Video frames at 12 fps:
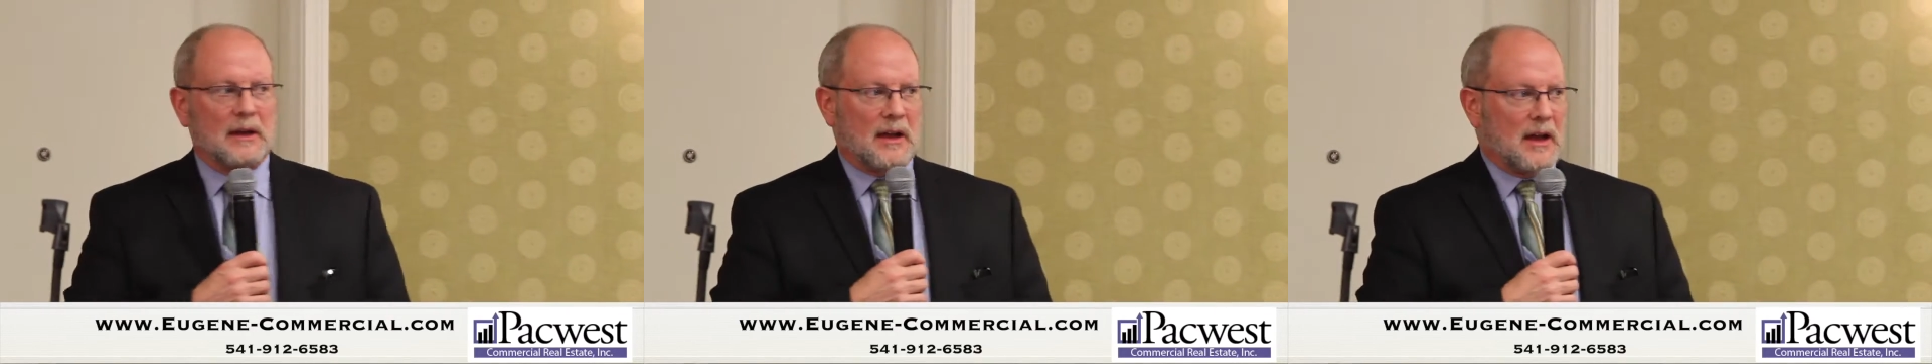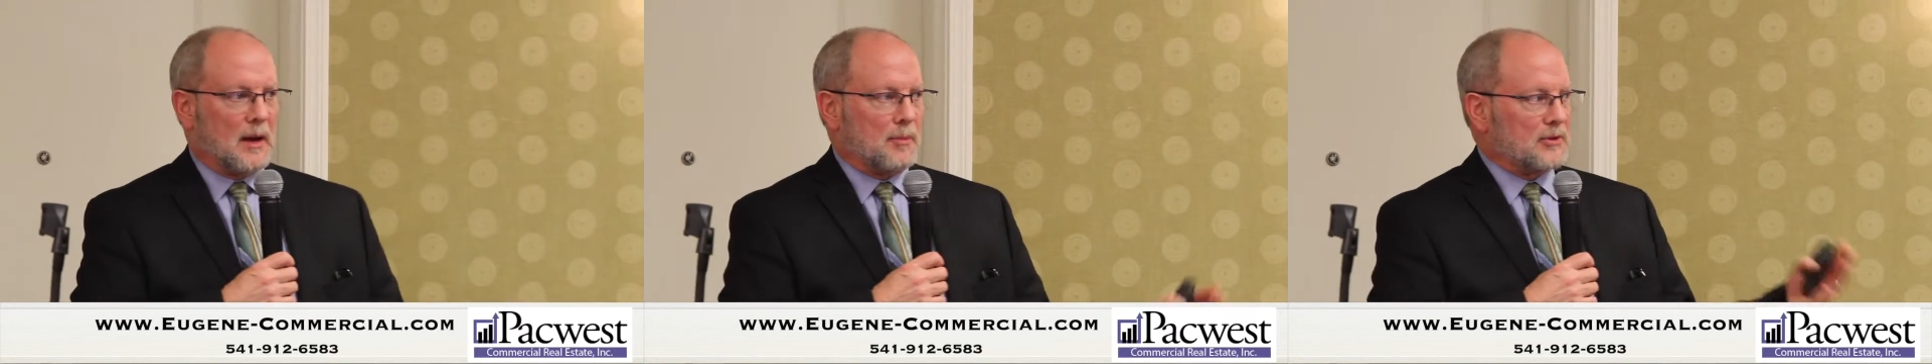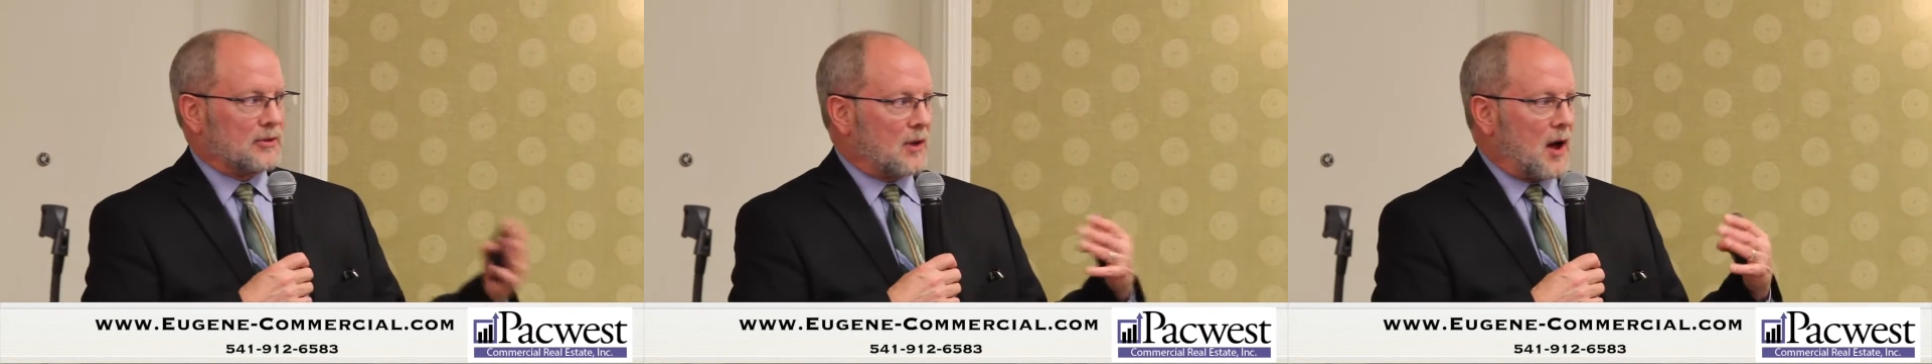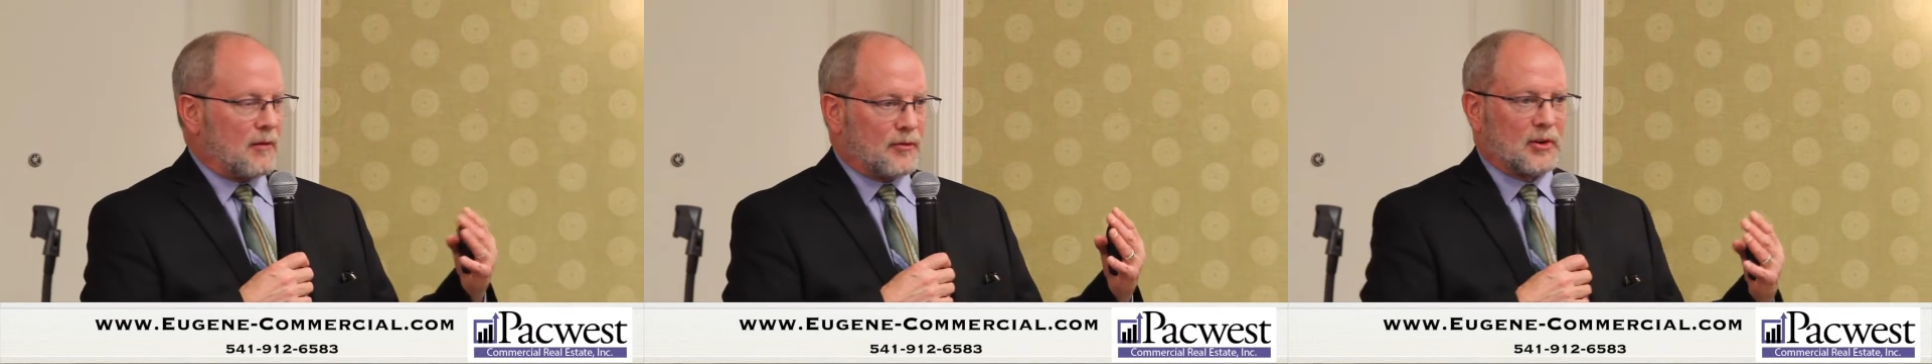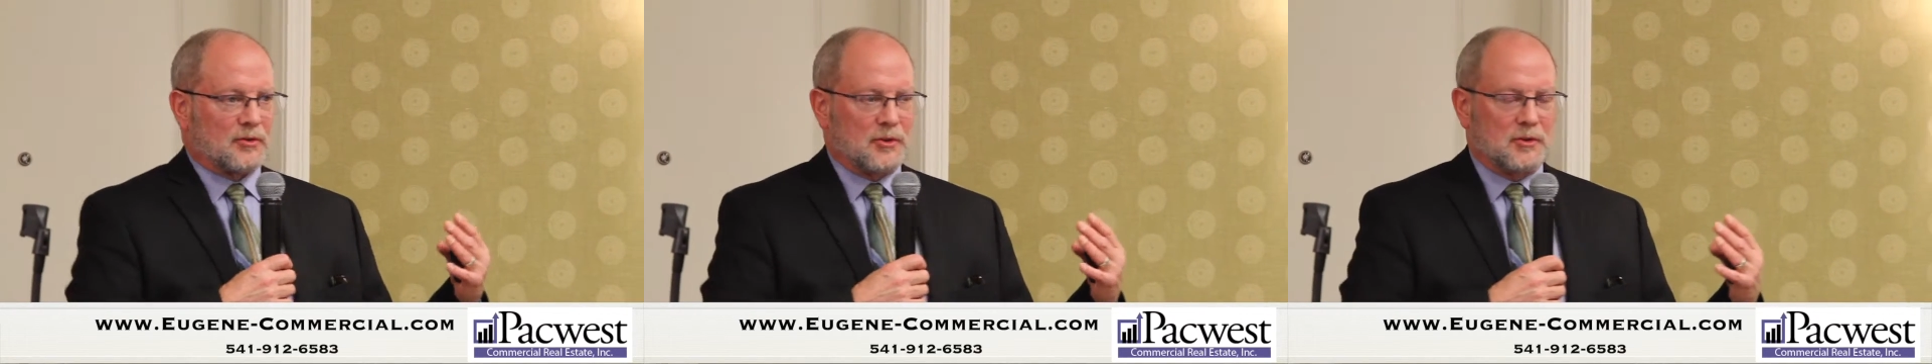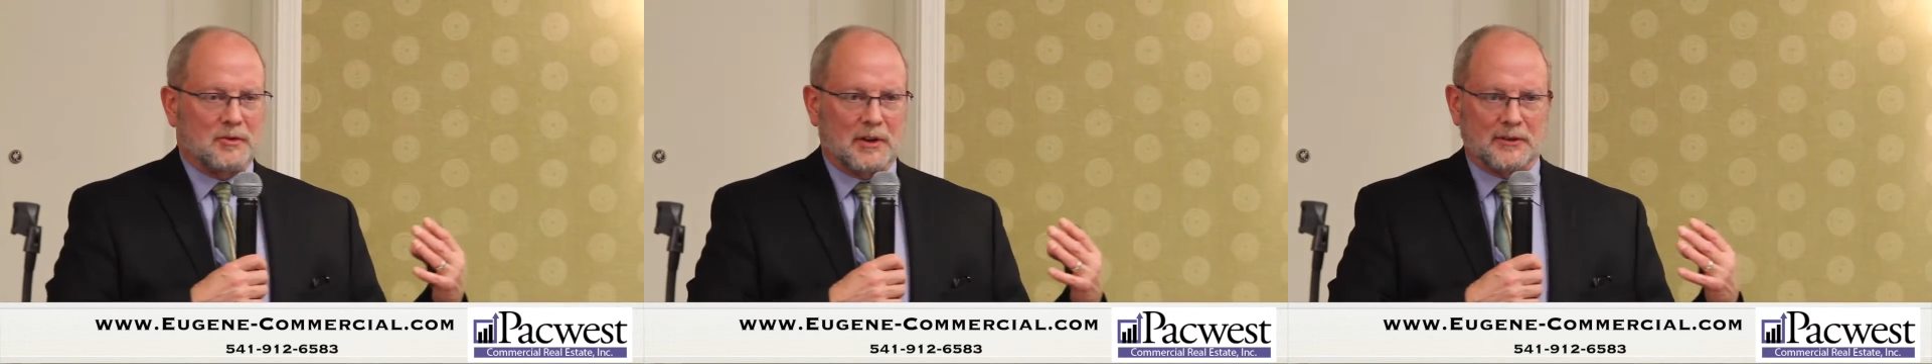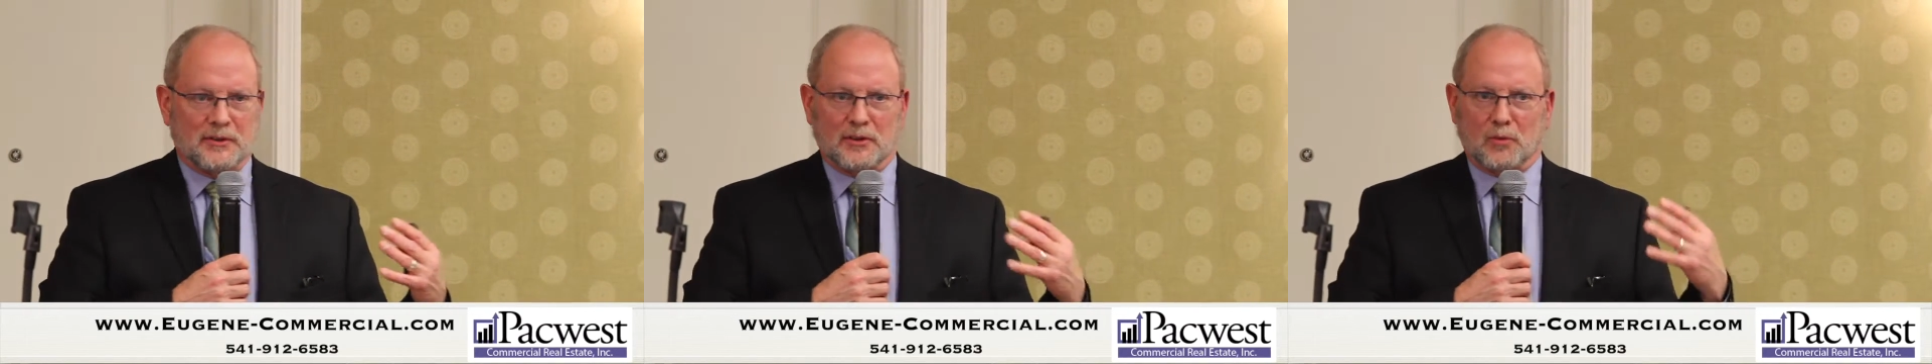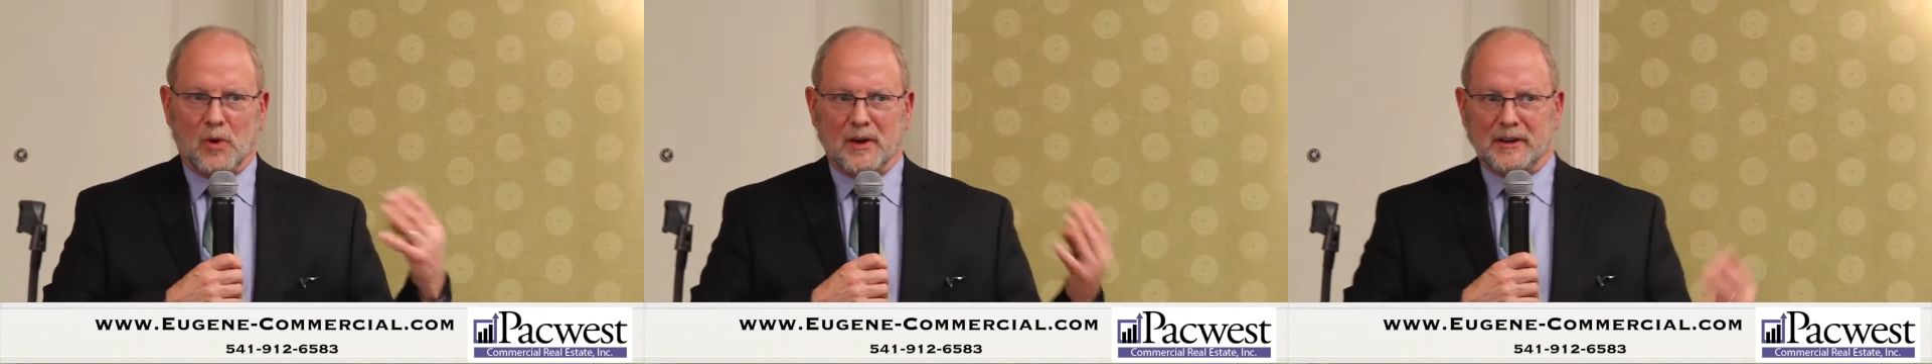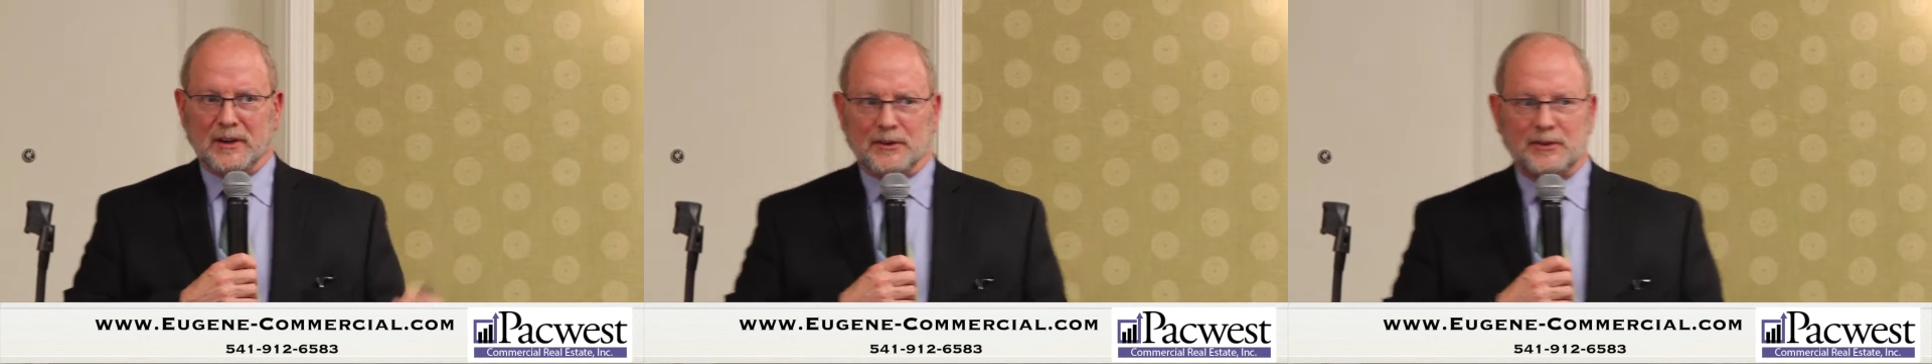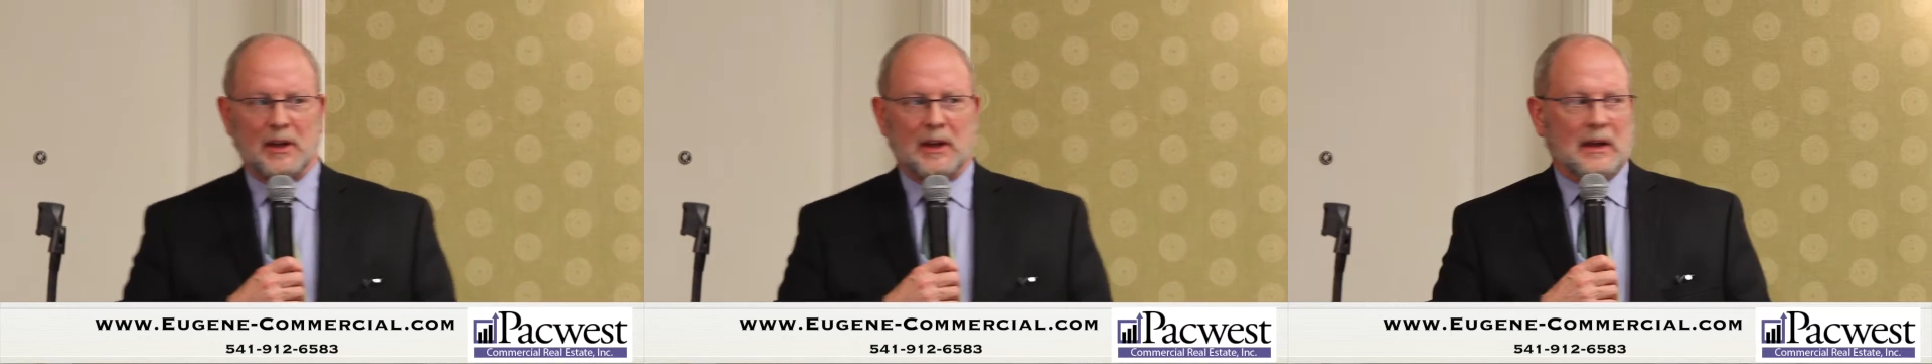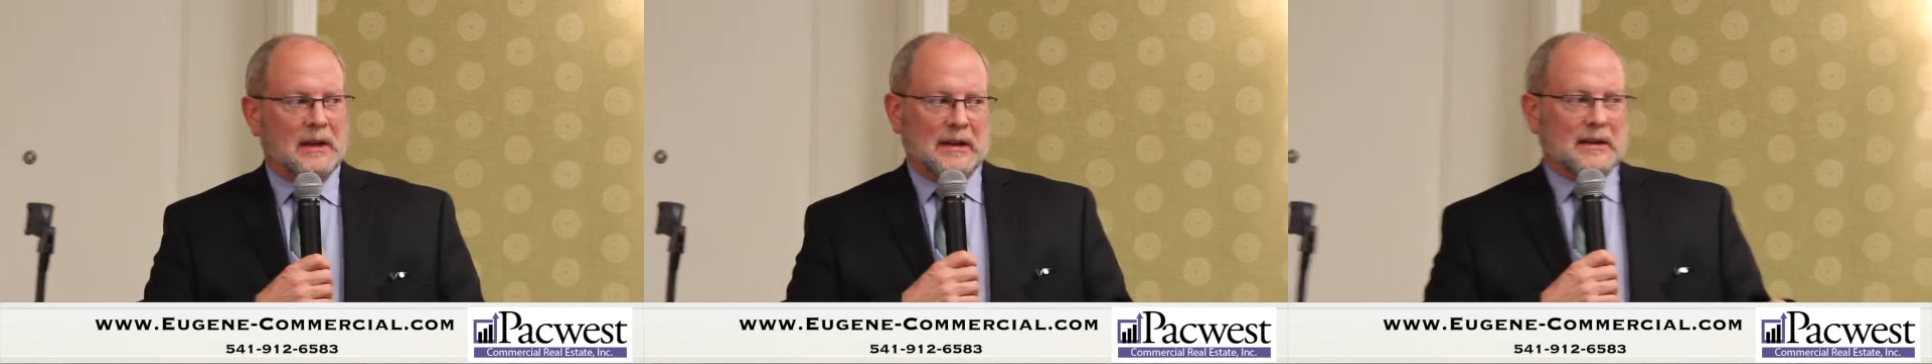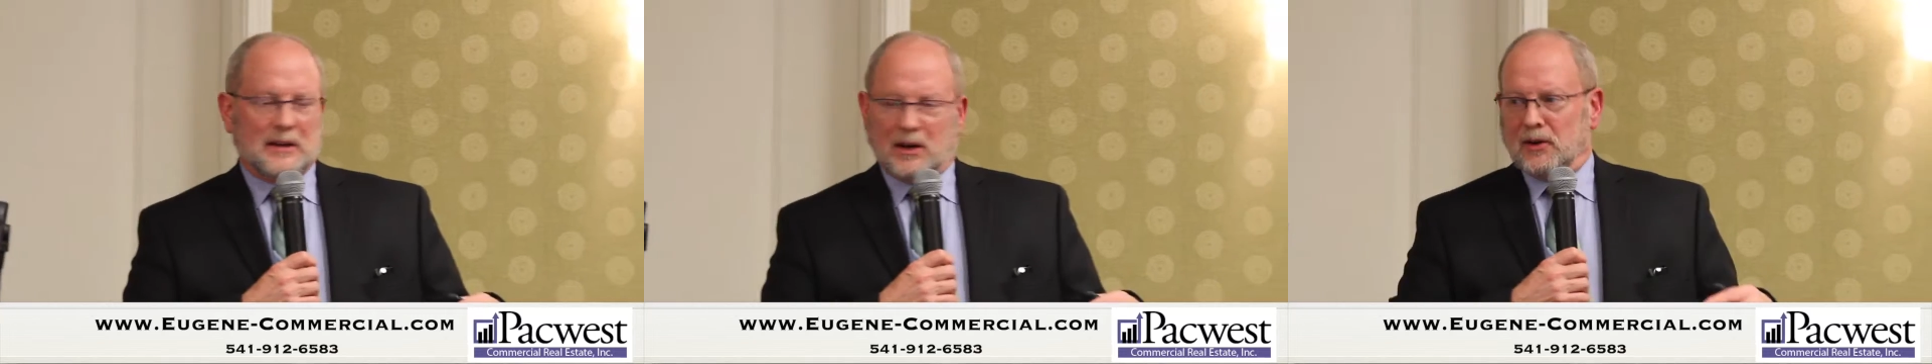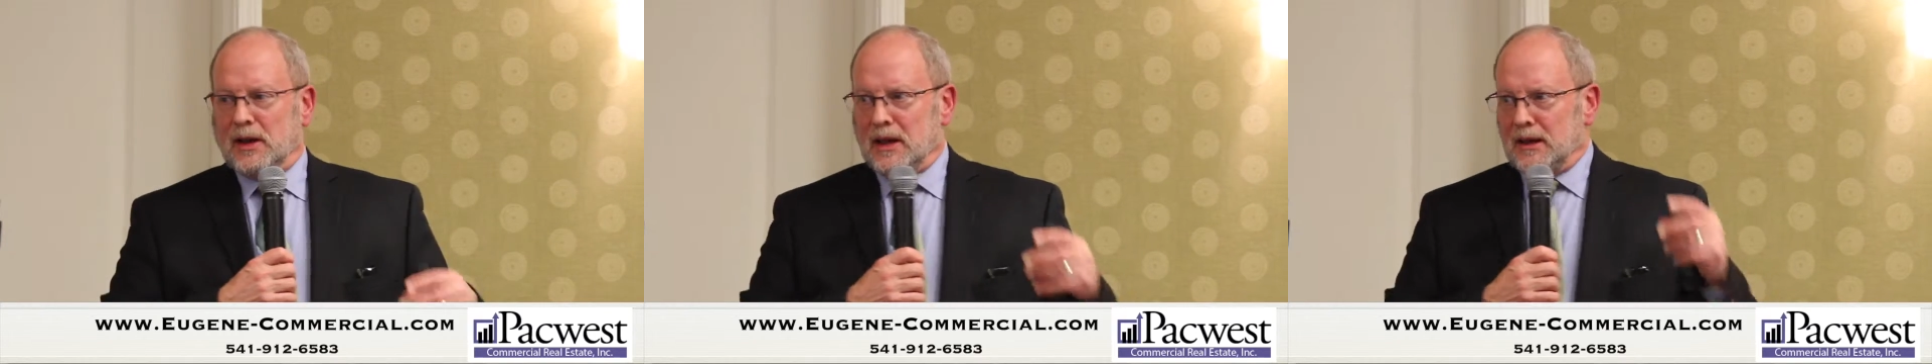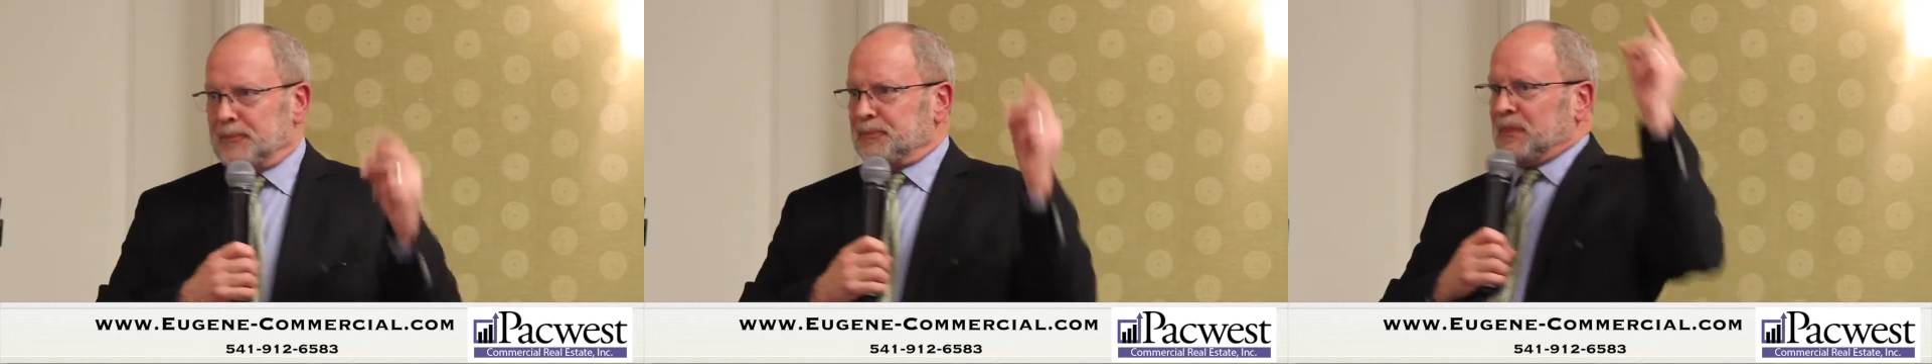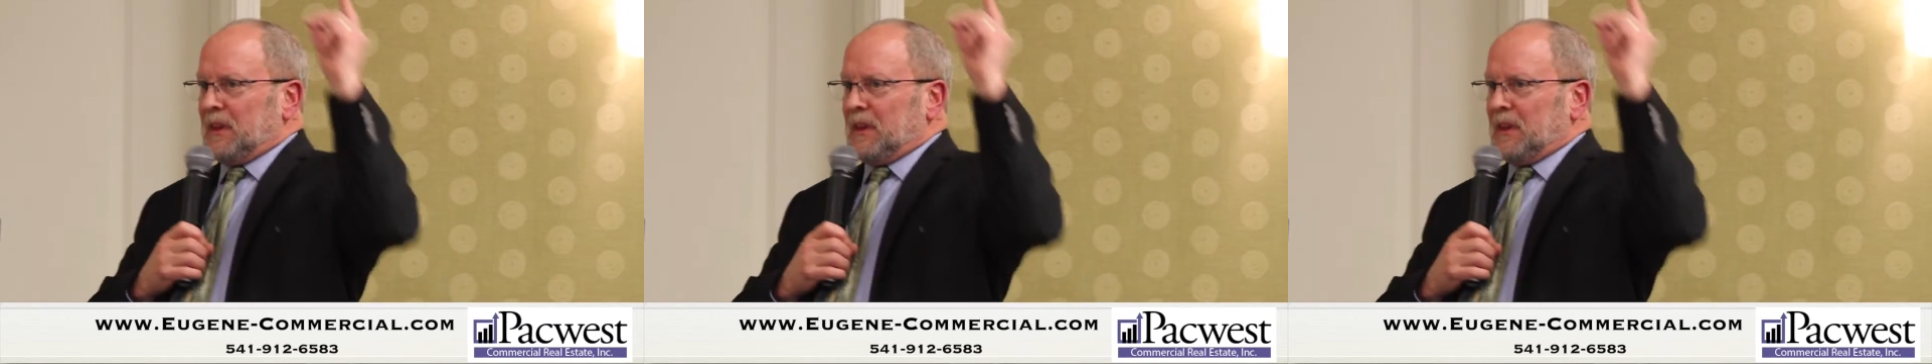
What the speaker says: It happens a lot for 2 reasons. One is, you know, hey,